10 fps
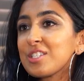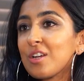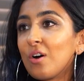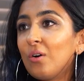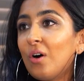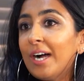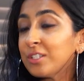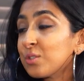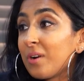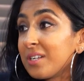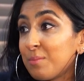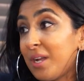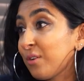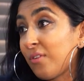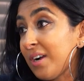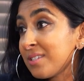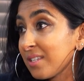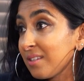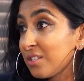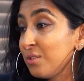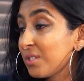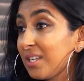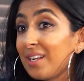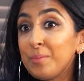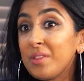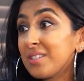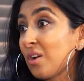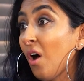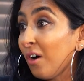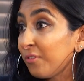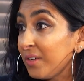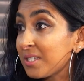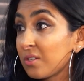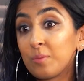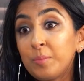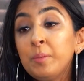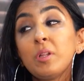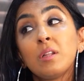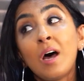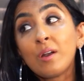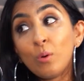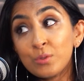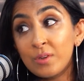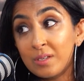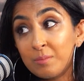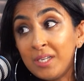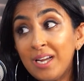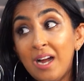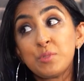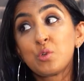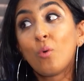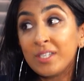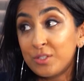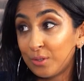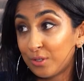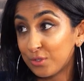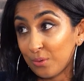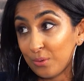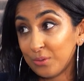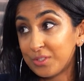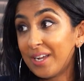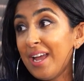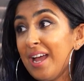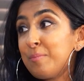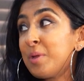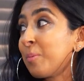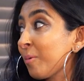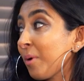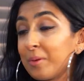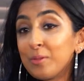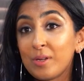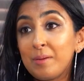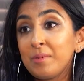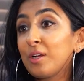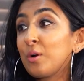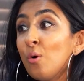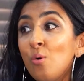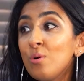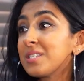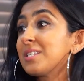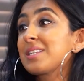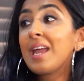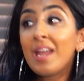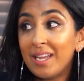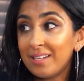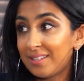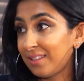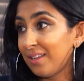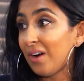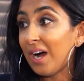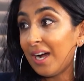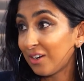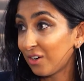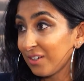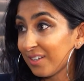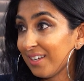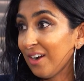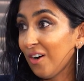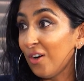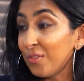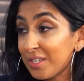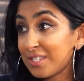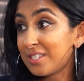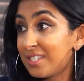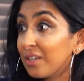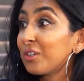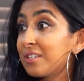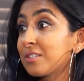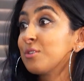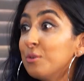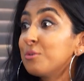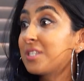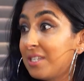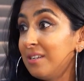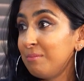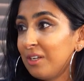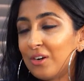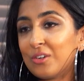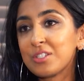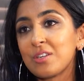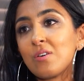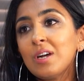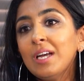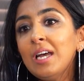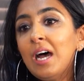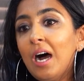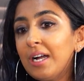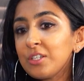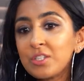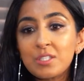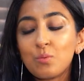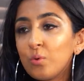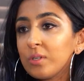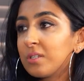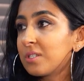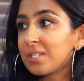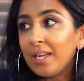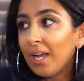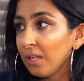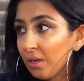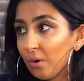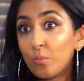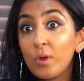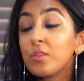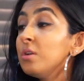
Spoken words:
So I just wanted to make friends in this new city. I'm in this office. There are people a lot older than me. I'm 22 years old. People are probably looking at me like, who is this kid that they've hired on this serious news team, you know? So I just would say hello with